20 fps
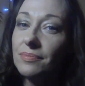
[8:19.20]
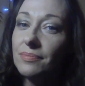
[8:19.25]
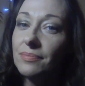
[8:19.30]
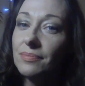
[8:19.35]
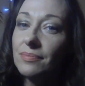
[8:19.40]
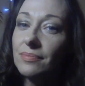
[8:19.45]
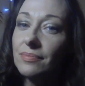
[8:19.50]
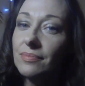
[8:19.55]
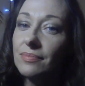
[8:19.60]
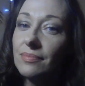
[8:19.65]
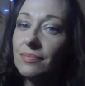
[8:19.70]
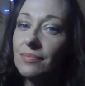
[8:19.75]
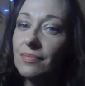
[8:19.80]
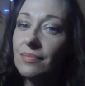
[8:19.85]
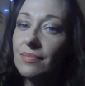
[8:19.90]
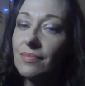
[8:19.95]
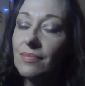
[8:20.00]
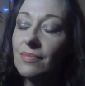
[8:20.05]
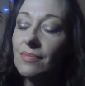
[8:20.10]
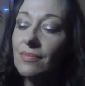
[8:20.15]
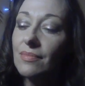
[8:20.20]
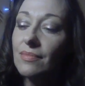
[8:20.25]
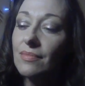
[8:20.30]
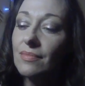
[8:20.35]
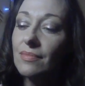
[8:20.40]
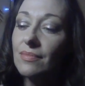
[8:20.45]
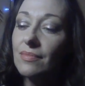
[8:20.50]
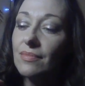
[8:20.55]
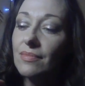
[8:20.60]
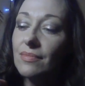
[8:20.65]

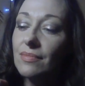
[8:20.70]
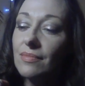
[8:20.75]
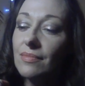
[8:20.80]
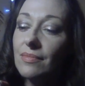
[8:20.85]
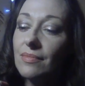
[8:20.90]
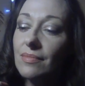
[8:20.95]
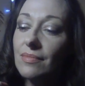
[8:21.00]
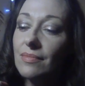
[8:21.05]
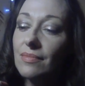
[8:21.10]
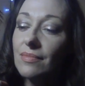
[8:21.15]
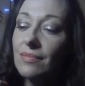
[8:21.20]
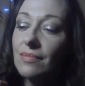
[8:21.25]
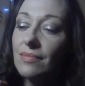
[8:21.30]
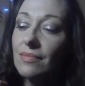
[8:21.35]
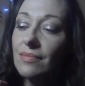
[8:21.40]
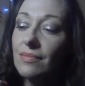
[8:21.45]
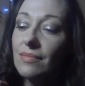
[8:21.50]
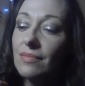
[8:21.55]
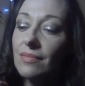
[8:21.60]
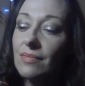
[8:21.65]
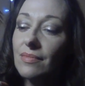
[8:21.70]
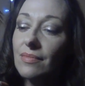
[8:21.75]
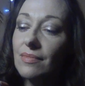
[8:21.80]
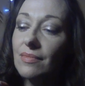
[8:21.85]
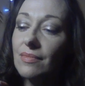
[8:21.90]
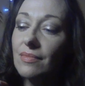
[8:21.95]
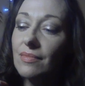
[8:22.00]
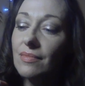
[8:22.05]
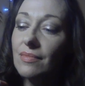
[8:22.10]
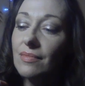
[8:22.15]
(silence)